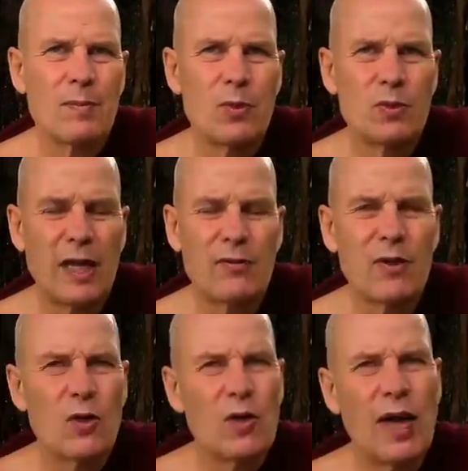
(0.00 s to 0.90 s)
put down
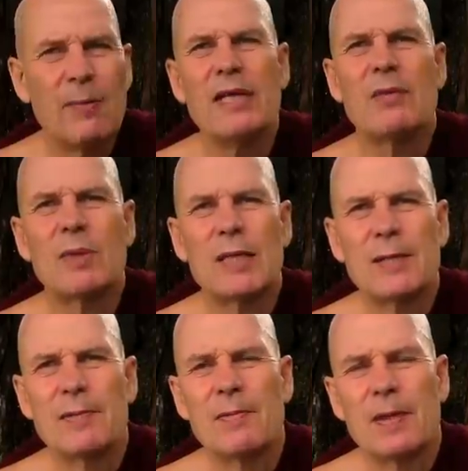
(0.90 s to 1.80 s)
the whole Abhidhamma,
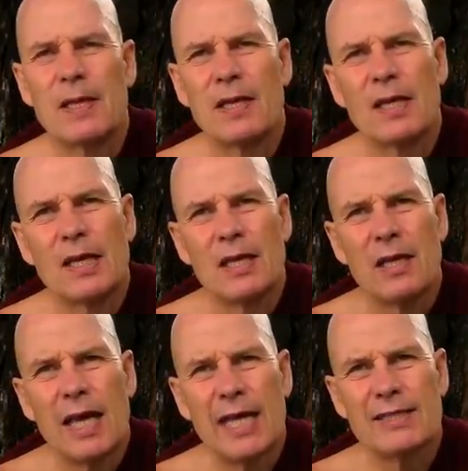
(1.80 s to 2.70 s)

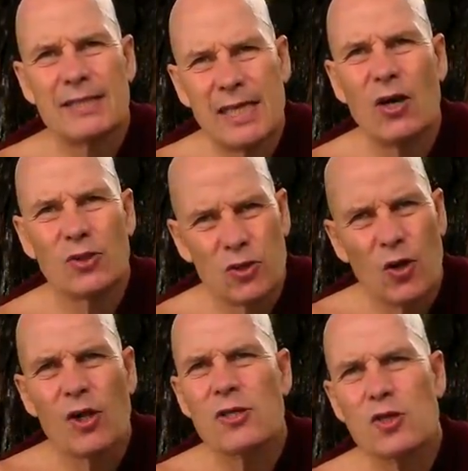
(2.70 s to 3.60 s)
and still also
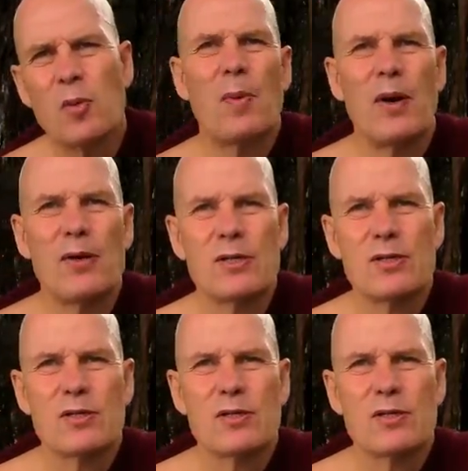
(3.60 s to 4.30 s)
all the superpowers.